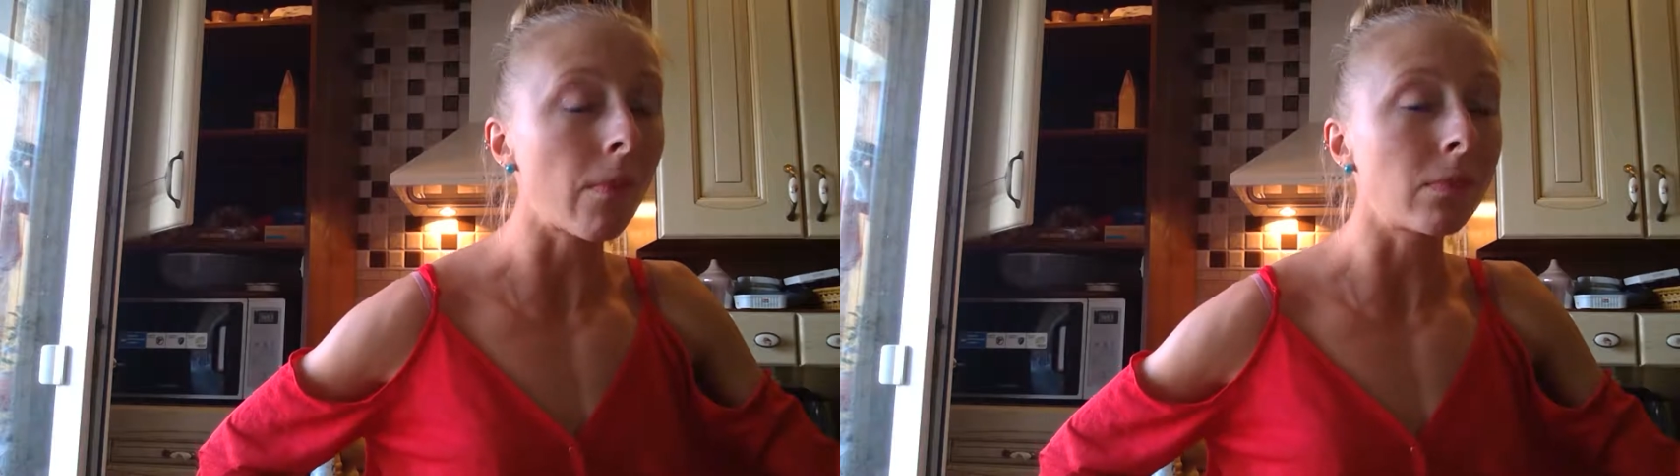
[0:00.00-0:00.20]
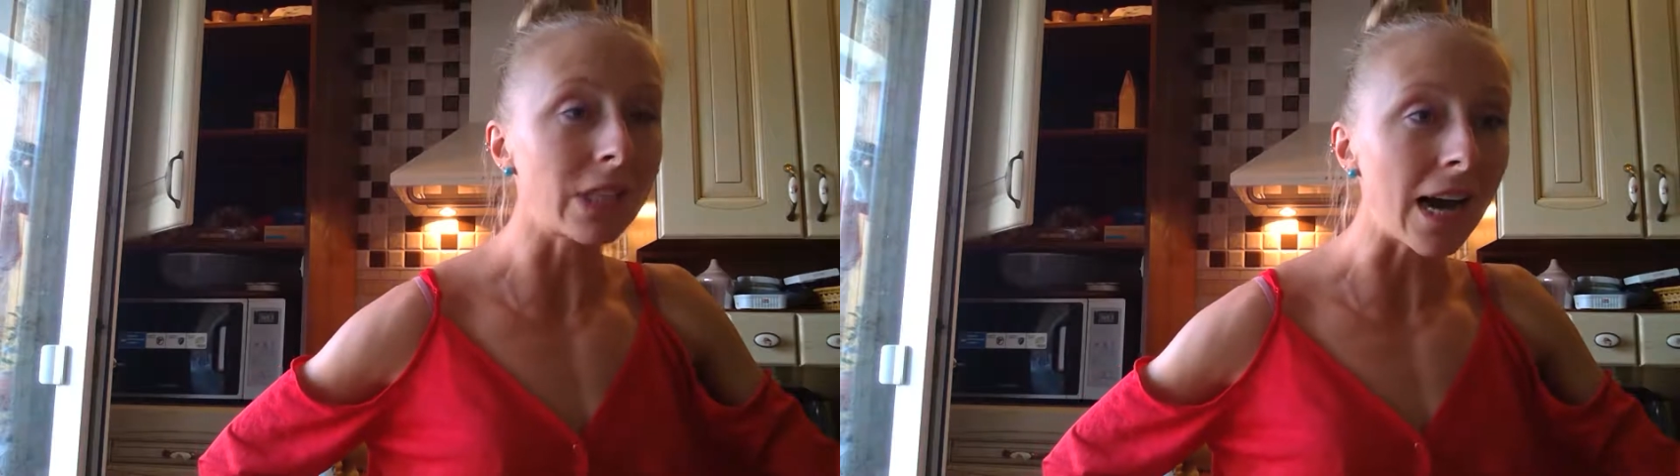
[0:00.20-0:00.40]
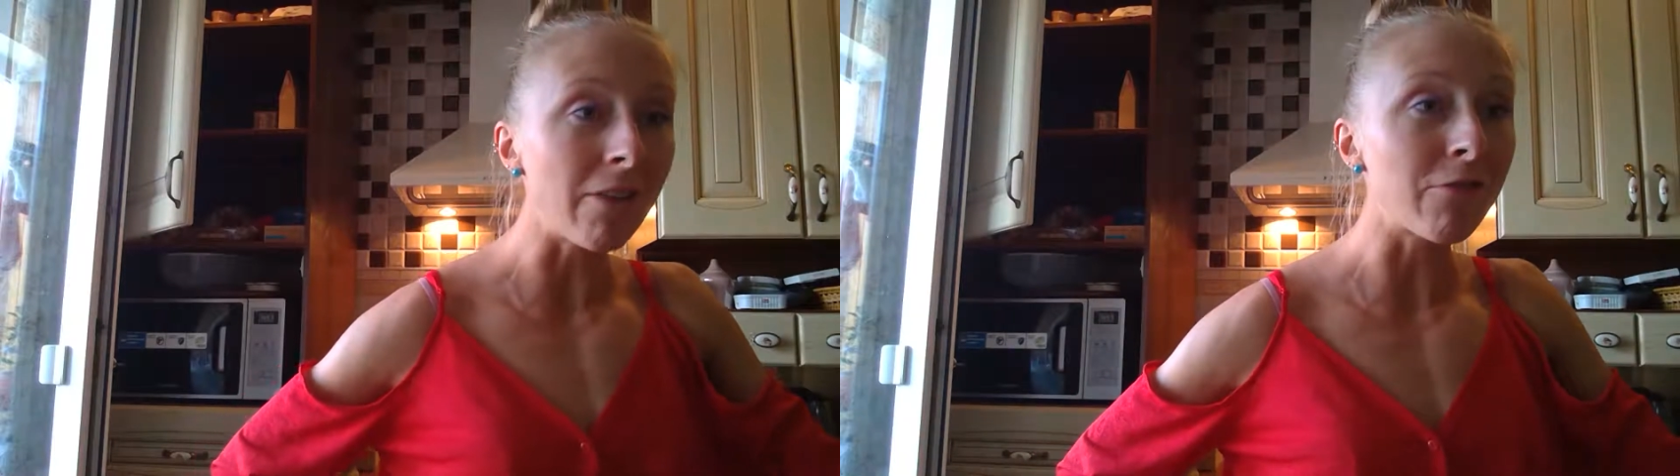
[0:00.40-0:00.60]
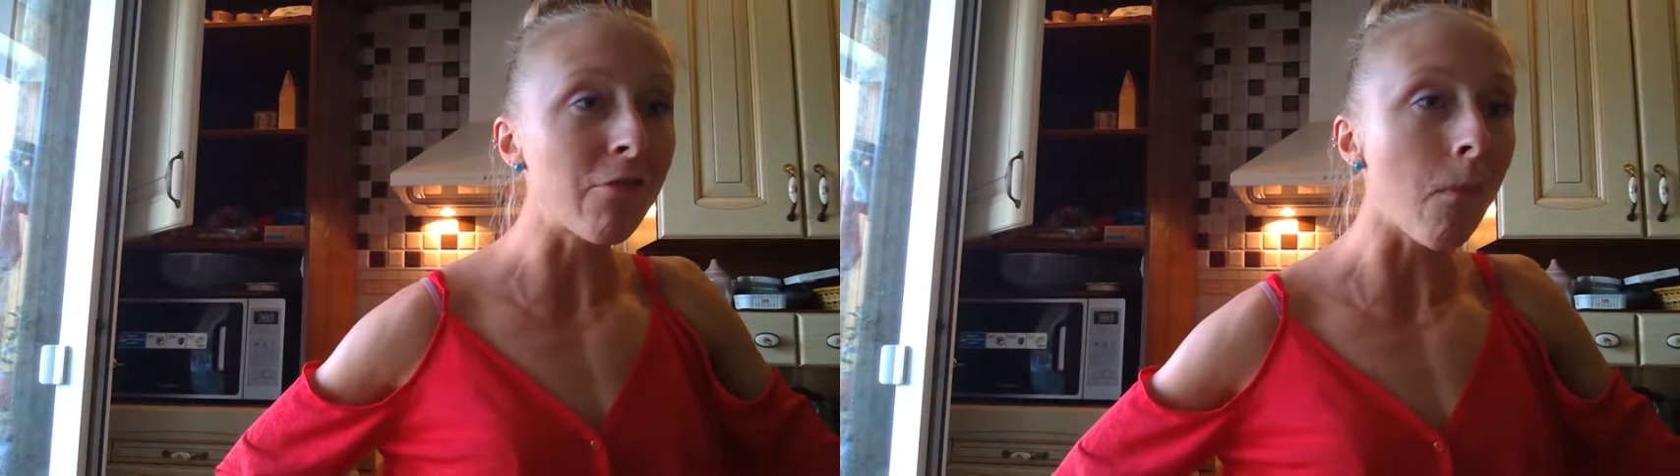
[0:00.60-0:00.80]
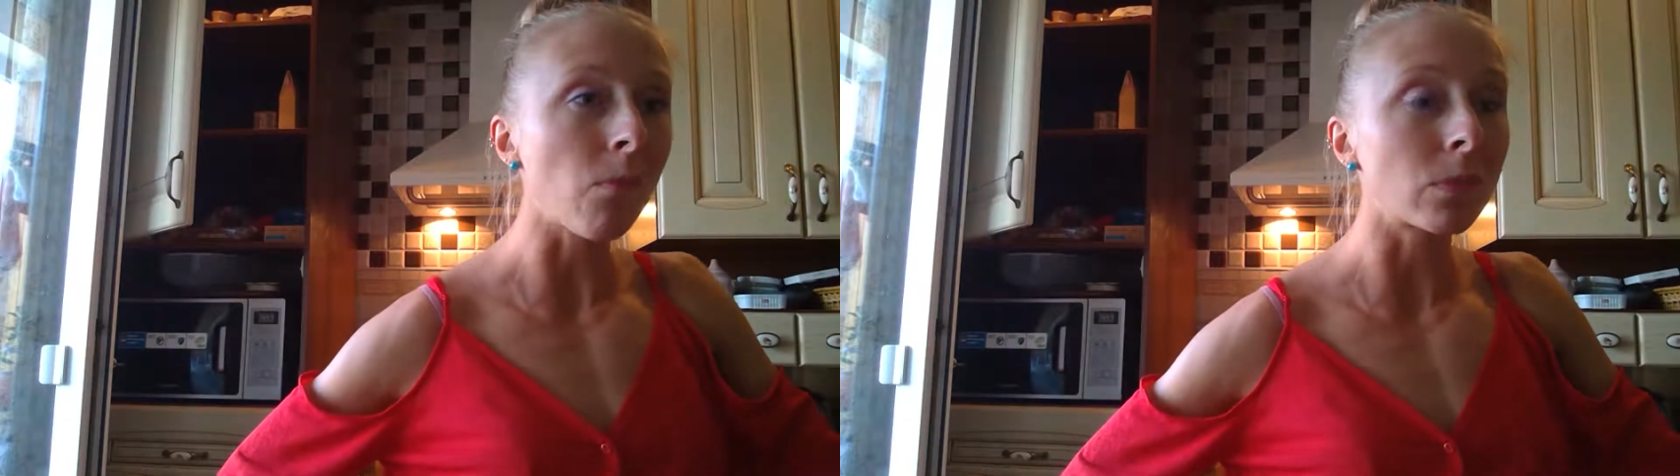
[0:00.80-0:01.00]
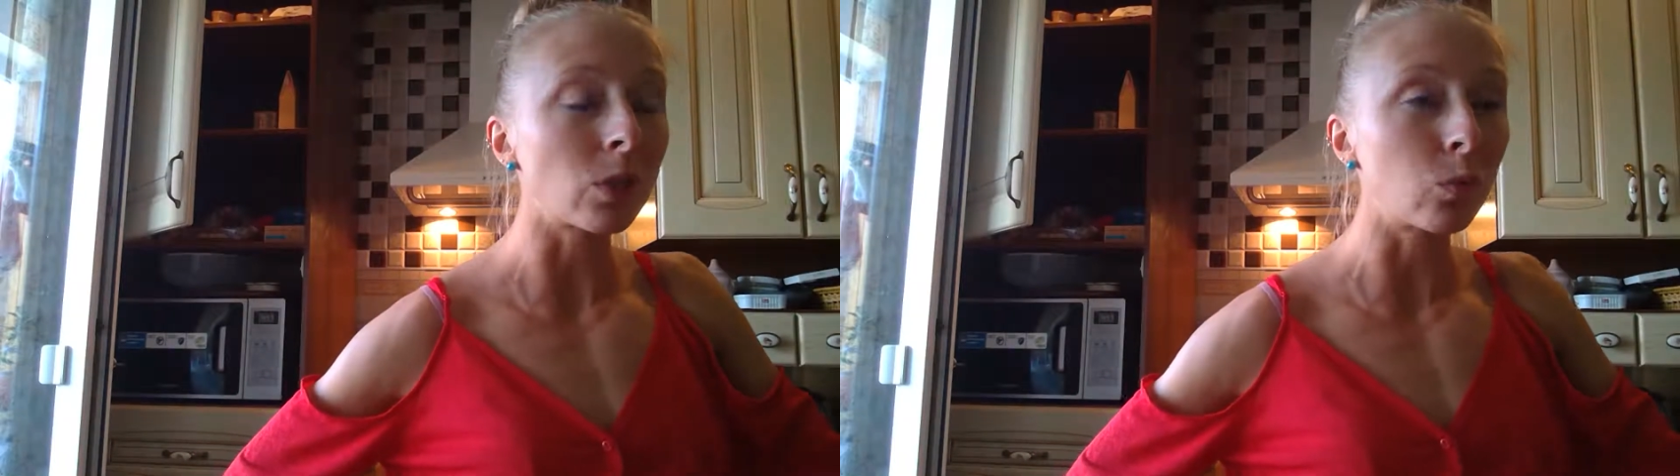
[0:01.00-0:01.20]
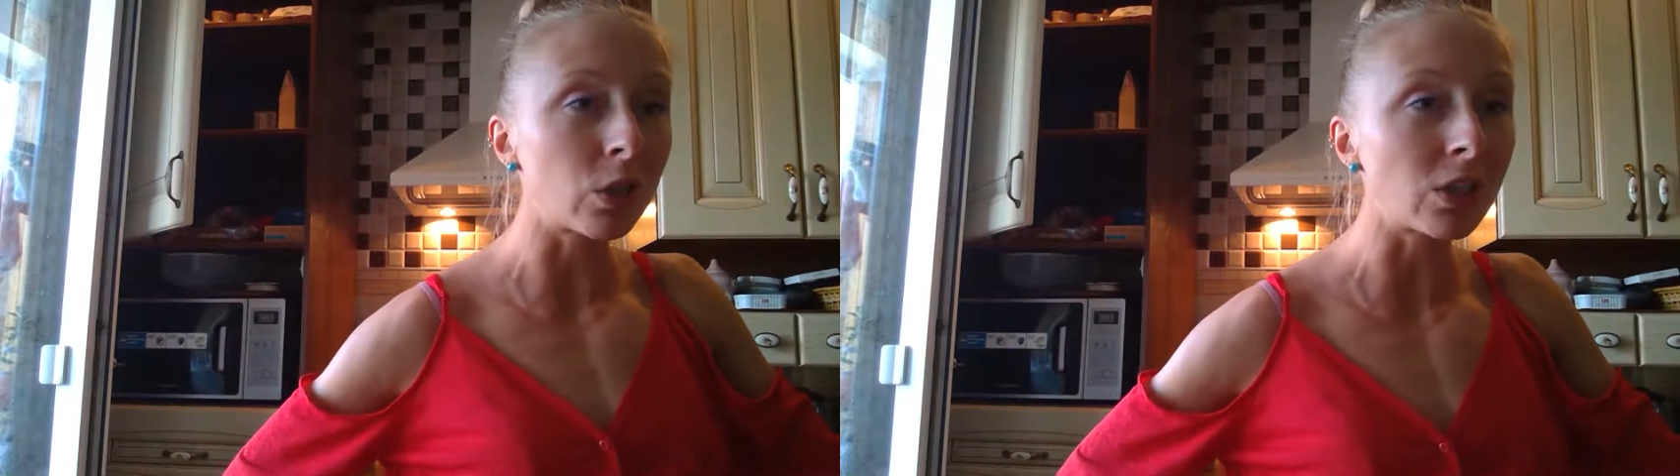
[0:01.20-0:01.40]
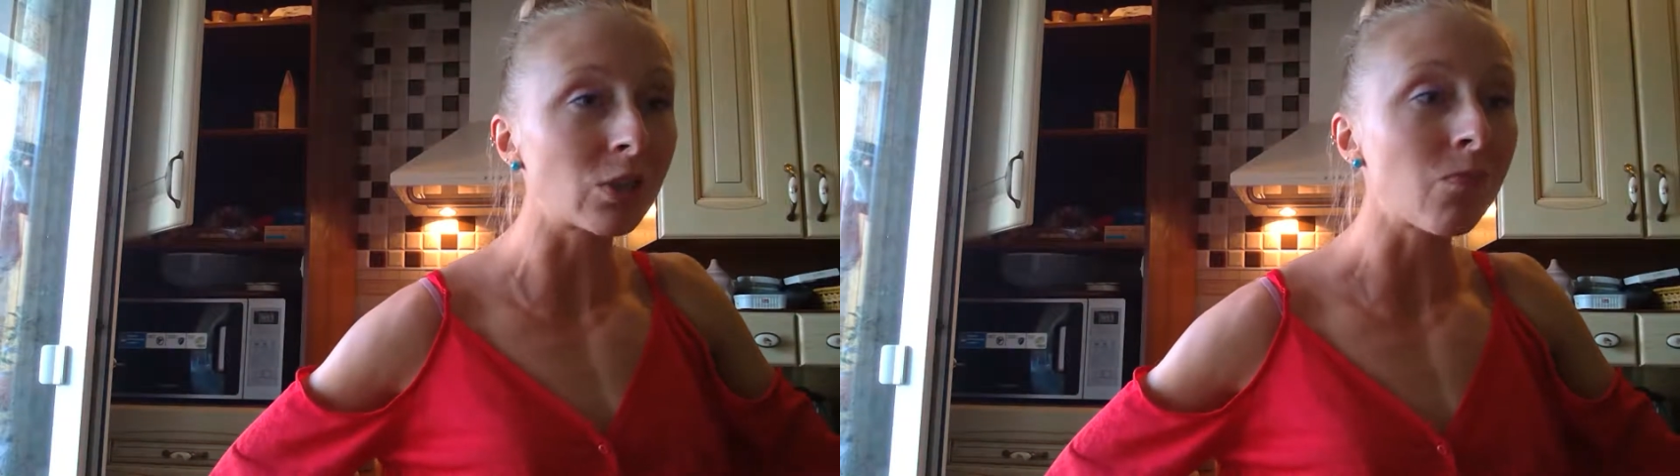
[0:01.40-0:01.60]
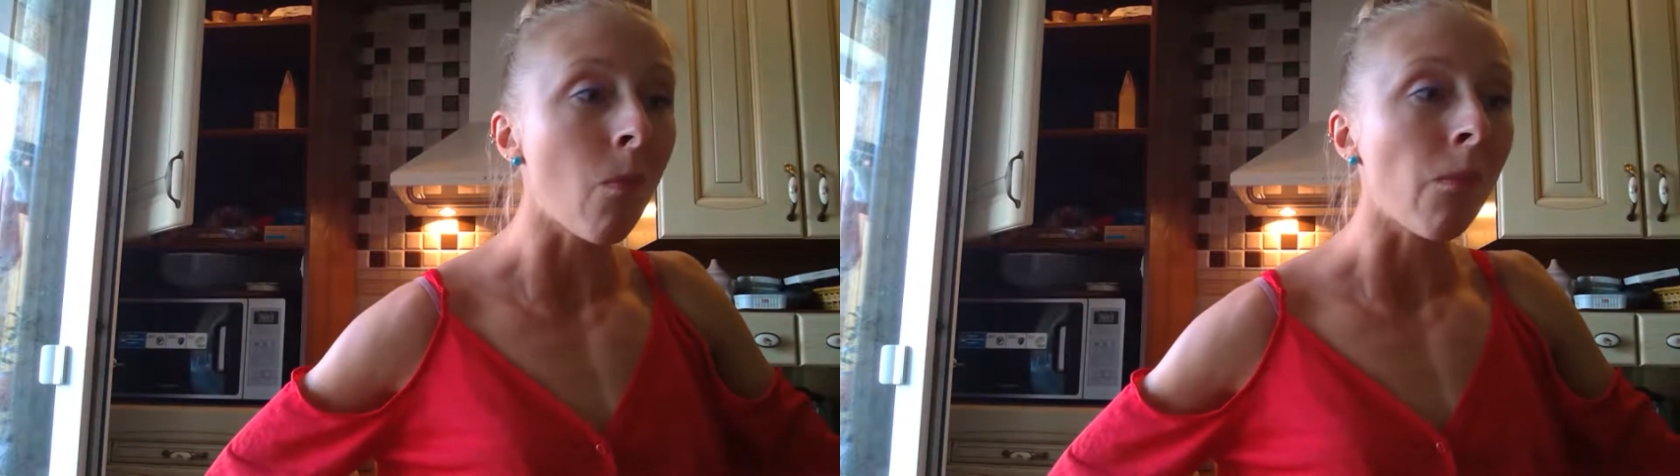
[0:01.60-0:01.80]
live was